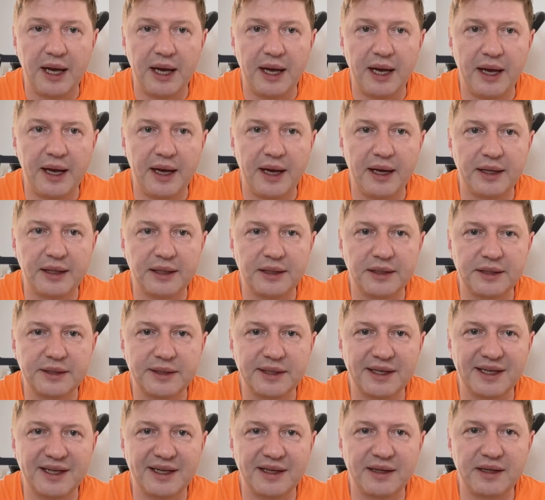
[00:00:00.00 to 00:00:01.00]

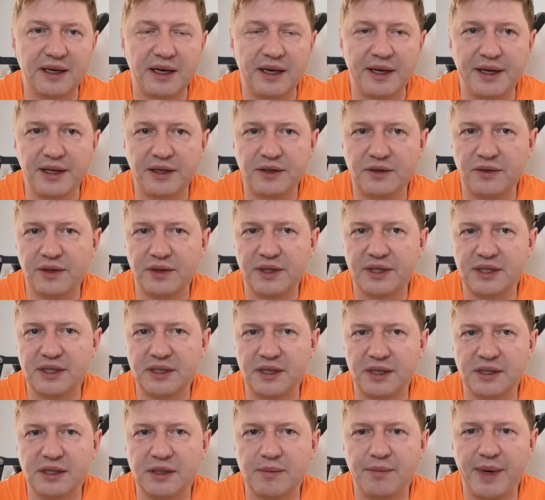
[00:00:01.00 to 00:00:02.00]
and uh, the link to this
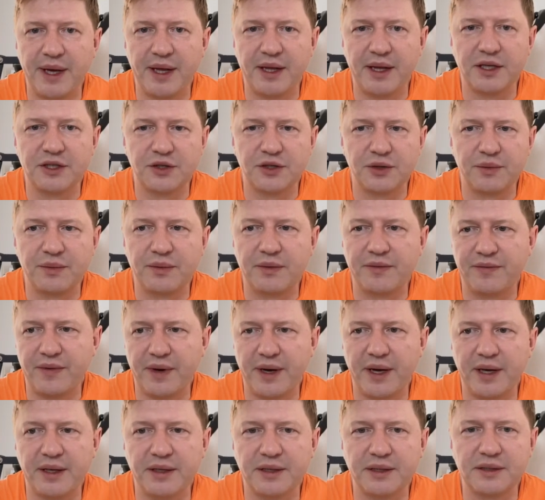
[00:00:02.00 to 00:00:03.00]
task manager you'll
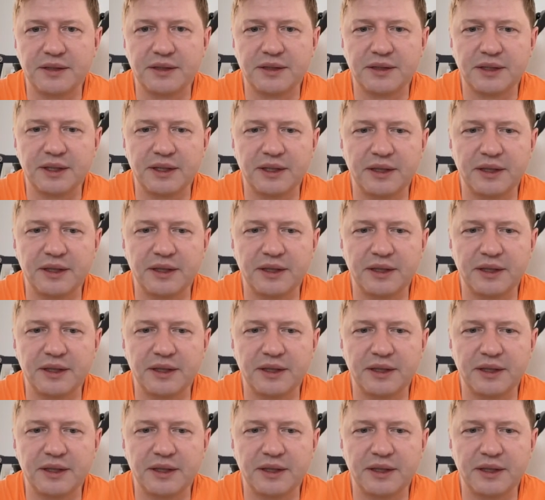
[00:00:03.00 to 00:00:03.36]
find it